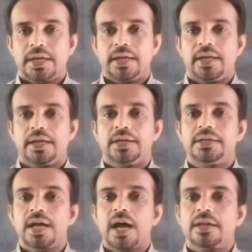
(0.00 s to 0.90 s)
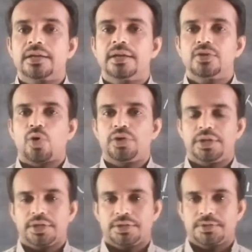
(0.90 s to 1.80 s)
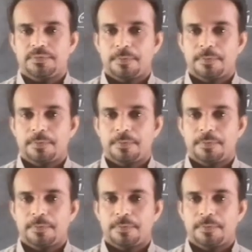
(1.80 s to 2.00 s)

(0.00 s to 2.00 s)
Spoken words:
a dark continent,